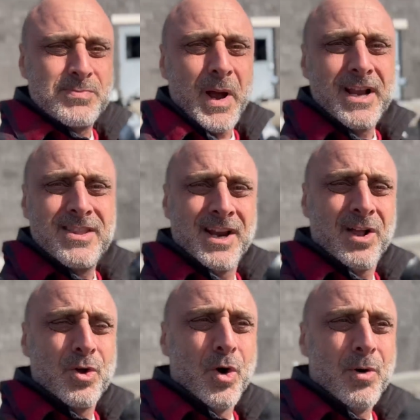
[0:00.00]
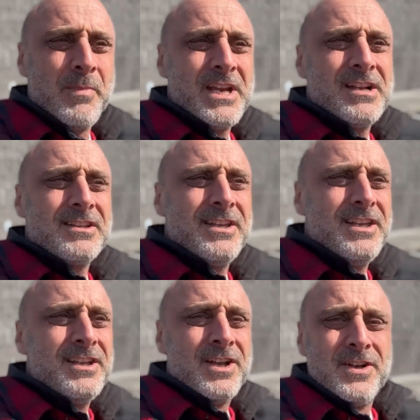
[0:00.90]
bike. Then I'll go
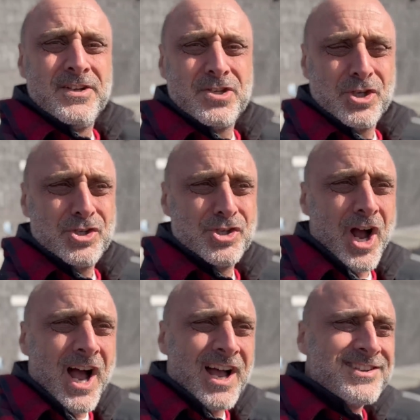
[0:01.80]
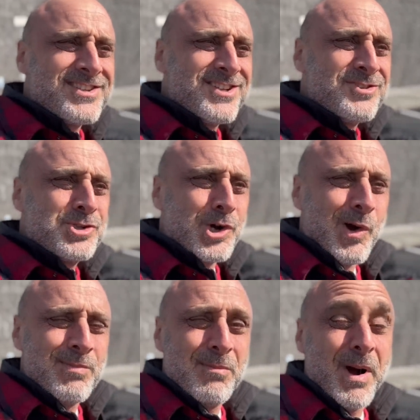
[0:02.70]
immediately to John's and show
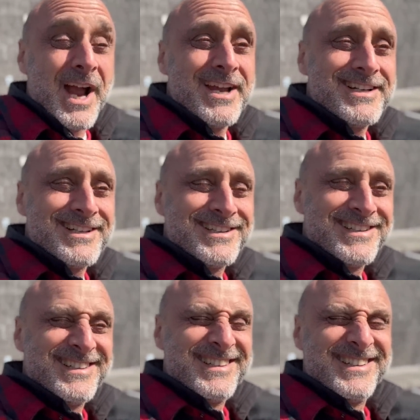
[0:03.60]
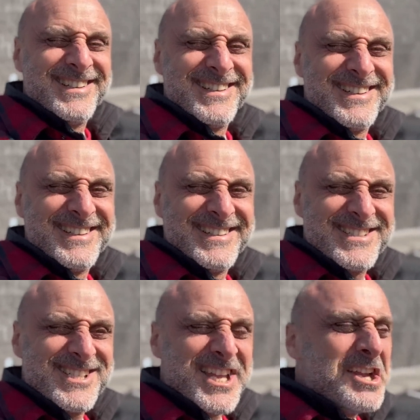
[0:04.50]
him the bike.
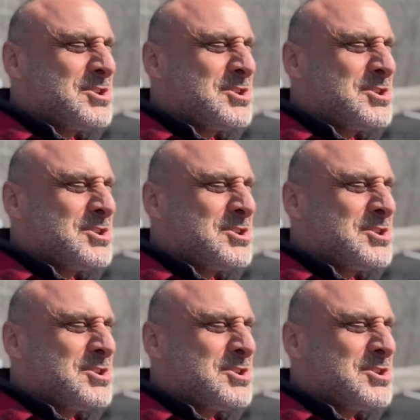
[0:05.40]
Stay